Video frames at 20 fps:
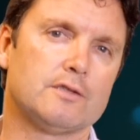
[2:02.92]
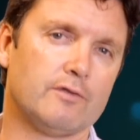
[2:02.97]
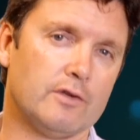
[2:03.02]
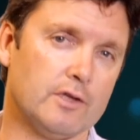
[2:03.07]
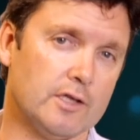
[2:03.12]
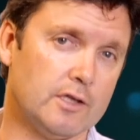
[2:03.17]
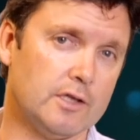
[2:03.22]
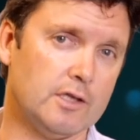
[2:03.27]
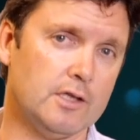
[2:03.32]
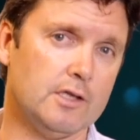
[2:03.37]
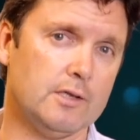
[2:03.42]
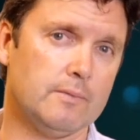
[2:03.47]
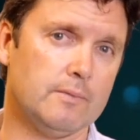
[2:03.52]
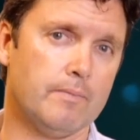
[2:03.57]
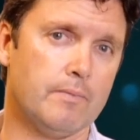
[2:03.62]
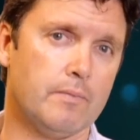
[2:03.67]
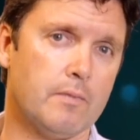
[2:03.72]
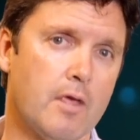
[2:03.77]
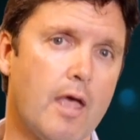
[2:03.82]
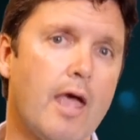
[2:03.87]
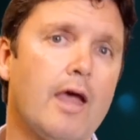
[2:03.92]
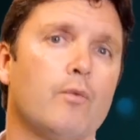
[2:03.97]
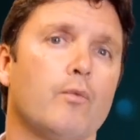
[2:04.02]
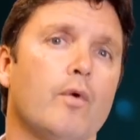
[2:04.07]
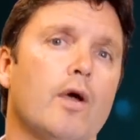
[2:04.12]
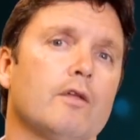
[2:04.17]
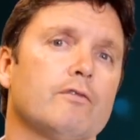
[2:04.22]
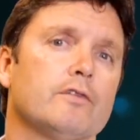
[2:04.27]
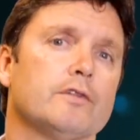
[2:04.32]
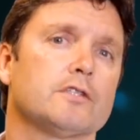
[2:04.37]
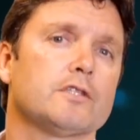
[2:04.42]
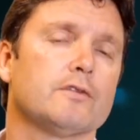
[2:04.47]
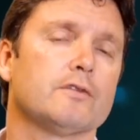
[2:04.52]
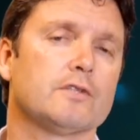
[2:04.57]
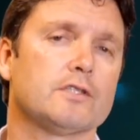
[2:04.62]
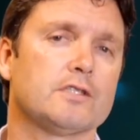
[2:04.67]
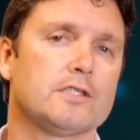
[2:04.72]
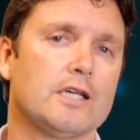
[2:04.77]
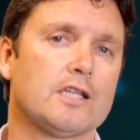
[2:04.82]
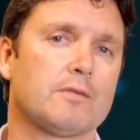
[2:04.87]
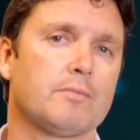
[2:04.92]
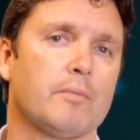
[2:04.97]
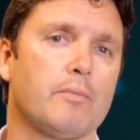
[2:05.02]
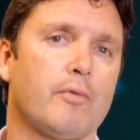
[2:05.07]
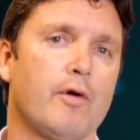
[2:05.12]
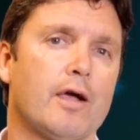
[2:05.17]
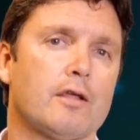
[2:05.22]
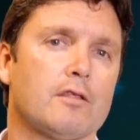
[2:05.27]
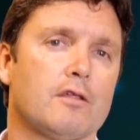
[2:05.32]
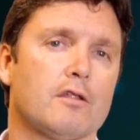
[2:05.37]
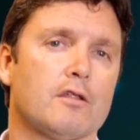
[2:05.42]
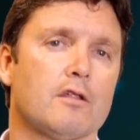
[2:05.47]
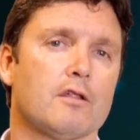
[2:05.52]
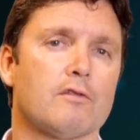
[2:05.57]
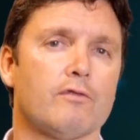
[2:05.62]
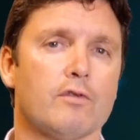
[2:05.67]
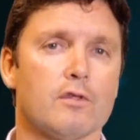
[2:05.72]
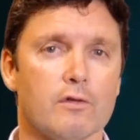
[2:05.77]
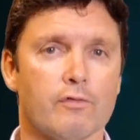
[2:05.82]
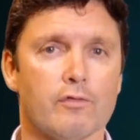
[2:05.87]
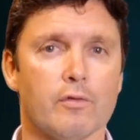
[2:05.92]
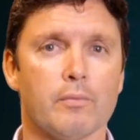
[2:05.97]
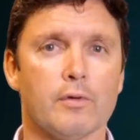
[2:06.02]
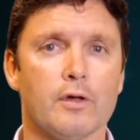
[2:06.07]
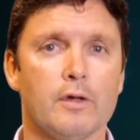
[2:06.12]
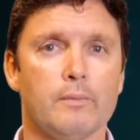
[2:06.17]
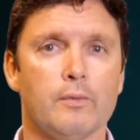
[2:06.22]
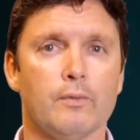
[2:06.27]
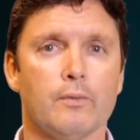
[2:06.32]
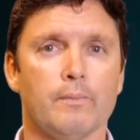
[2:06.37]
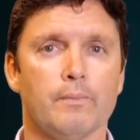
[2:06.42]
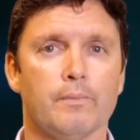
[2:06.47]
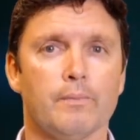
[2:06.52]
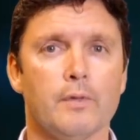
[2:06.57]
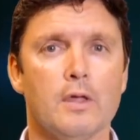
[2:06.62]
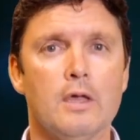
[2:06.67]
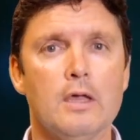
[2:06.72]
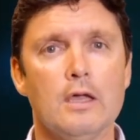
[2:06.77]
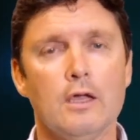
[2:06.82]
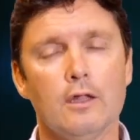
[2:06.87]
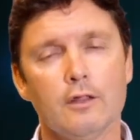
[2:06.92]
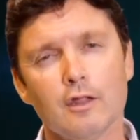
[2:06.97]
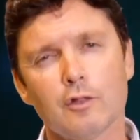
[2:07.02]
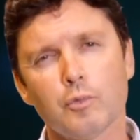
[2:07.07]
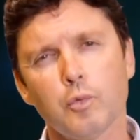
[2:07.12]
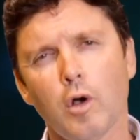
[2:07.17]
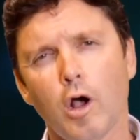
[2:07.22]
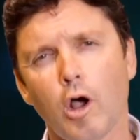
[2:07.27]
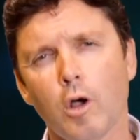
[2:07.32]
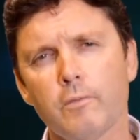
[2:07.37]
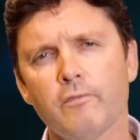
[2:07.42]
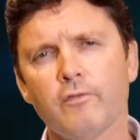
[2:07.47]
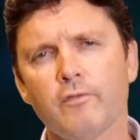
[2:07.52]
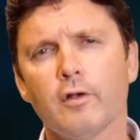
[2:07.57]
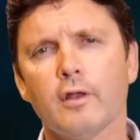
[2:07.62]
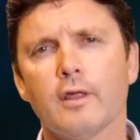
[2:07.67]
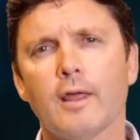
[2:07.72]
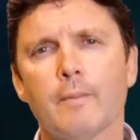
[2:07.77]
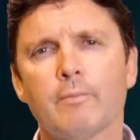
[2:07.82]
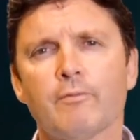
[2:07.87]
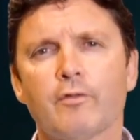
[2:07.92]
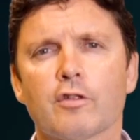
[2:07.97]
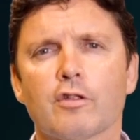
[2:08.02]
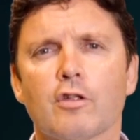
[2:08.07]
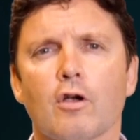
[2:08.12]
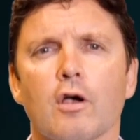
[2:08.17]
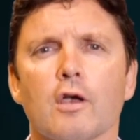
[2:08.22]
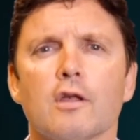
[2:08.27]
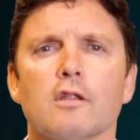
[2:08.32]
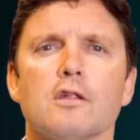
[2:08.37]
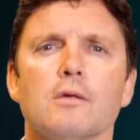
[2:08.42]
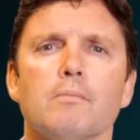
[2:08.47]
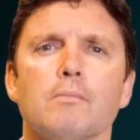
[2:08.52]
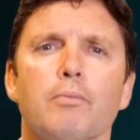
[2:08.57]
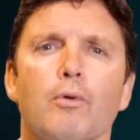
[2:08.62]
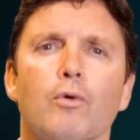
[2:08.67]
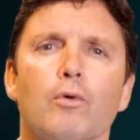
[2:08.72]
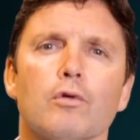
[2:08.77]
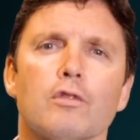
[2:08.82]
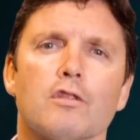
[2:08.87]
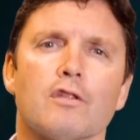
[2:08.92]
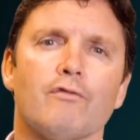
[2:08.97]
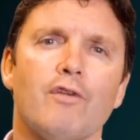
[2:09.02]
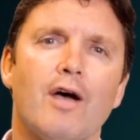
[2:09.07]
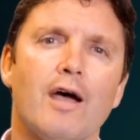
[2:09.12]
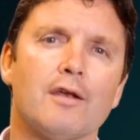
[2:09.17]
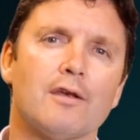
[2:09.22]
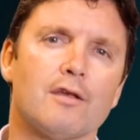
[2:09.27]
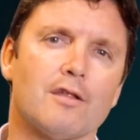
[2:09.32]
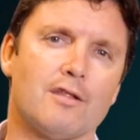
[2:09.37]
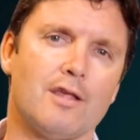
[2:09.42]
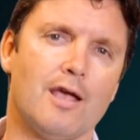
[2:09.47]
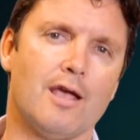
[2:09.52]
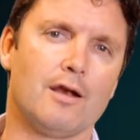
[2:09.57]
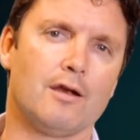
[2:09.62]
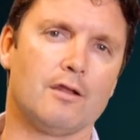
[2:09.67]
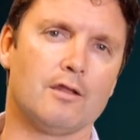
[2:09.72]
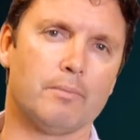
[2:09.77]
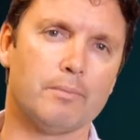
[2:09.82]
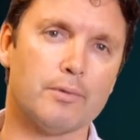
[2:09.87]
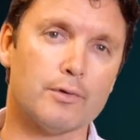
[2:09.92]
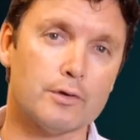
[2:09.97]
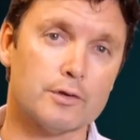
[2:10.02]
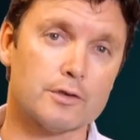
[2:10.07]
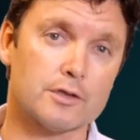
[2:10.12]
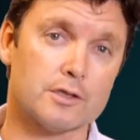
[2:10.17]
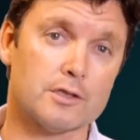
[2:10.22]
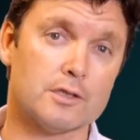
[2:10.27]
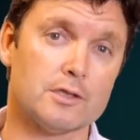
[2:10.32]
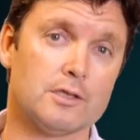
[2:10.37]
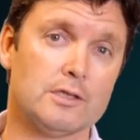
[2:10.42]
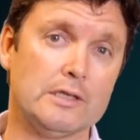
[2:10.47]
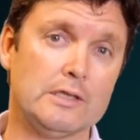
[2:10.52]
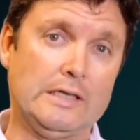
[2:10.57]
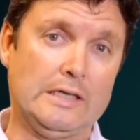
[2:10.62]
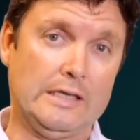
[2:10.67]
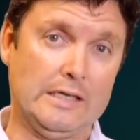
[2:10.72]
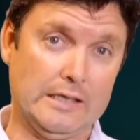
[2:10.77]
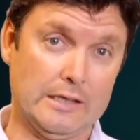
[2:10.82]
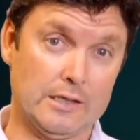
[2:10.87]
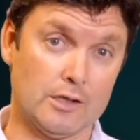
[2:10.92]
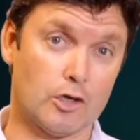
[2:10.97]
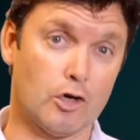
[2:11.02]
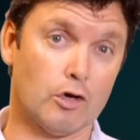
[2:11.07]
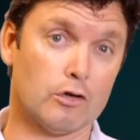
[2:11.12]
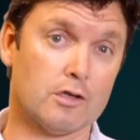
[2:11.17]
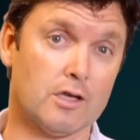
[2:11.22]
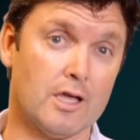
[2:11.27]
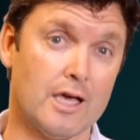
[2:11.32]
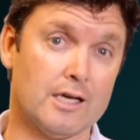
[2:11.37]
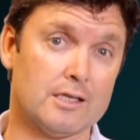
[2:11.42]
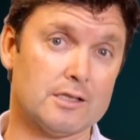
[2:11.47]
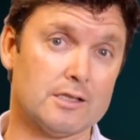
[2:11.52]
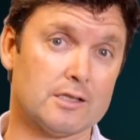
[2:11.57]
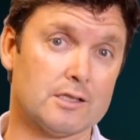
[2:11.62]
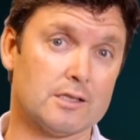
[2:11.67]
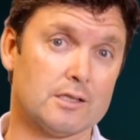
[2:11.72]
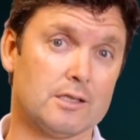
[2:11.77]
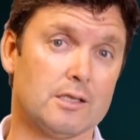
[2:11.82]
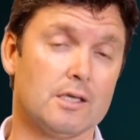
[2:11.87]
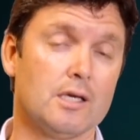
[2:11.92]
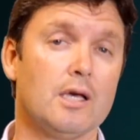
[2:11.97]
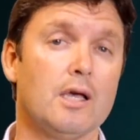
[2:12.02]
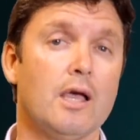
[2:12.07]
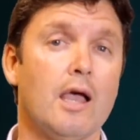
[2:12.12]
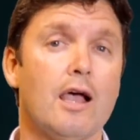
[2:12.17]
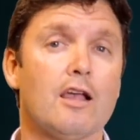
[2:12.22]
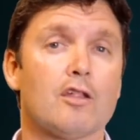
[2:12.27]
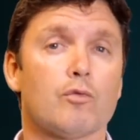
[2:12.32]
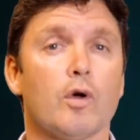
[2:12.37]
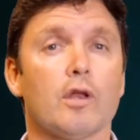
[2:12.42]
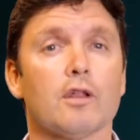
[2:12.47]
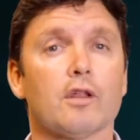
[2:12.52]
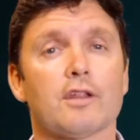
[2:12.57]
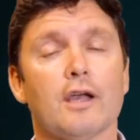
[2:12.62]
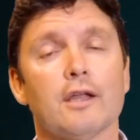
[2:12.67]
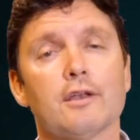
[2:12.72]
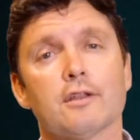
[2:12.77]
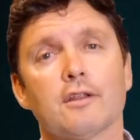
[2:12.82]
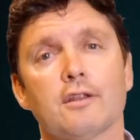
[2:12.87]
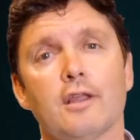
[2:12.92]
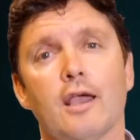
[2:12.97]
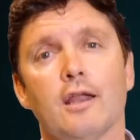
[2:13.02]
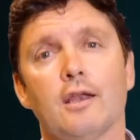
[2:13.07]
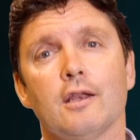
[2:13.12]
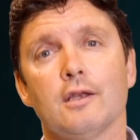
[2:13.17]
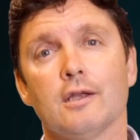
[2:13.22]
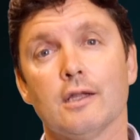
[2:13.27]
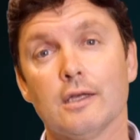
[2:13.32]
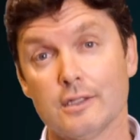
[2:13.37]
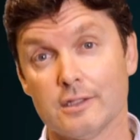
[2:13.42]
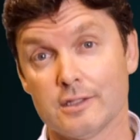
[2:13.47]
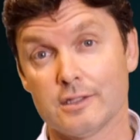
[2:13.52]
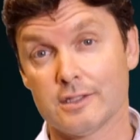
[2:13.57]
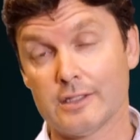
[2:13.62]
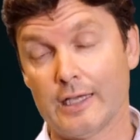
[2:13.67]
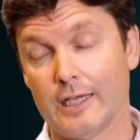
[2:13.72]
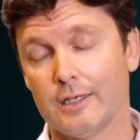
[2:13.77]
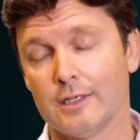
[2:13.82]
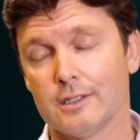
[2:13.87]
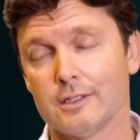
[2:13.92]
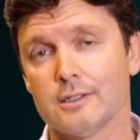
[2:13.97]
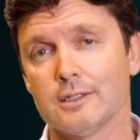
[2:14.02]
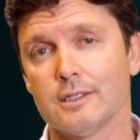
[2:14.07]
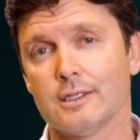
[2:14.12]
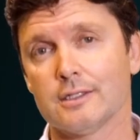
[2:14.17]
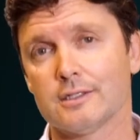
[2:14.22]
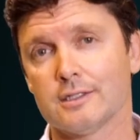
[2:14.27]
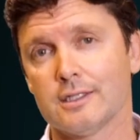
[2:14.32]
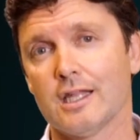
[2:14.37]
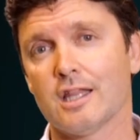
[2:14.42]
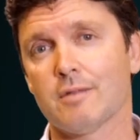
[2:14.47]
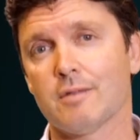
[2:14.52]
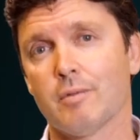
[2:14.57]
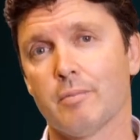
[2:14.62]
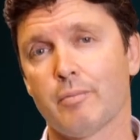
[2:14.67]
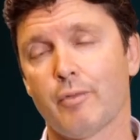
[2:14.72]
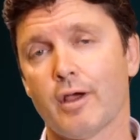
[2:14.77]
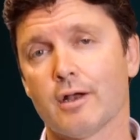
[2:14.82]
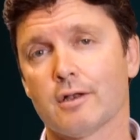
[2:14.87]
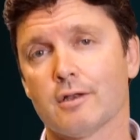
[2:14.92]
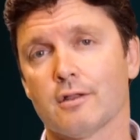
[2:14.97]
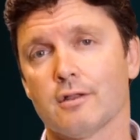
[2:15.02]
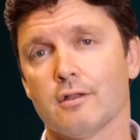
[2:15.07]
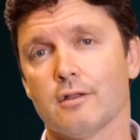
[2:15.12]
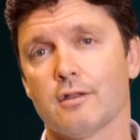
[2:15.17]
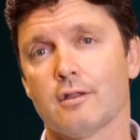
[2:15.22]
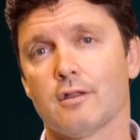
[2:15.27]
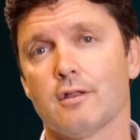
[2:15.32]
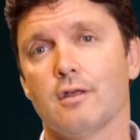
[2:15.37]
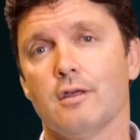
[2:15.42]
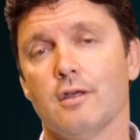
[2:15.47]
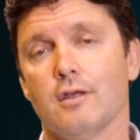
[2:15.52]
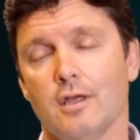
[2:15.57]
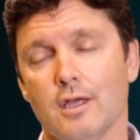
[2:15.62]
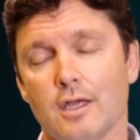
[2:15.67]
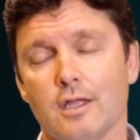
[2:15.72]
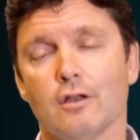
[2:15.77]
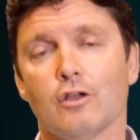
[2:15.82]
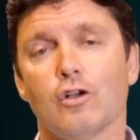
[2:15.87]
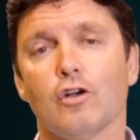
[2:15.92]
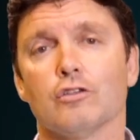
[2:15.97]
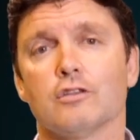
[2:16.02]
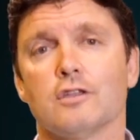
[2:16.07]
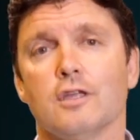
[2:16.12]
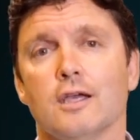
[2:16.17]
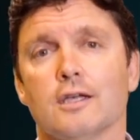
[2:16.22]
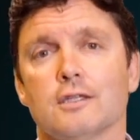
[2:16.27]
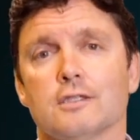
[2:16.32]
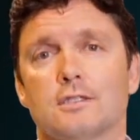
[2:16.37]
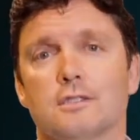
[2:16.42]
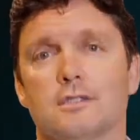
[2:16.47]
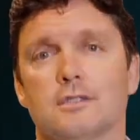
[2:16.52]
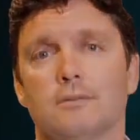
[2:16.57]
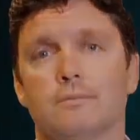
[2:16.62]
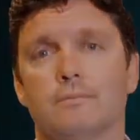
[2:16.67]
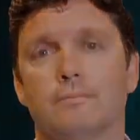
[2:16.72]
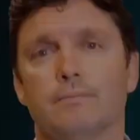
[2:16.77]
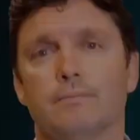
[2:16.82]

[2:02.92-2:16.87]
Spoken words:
the validity and relevance of assessment practices for different people. This will hopefully emphasize the importance of understanding the person in context, as well as understanding assessment practices in context.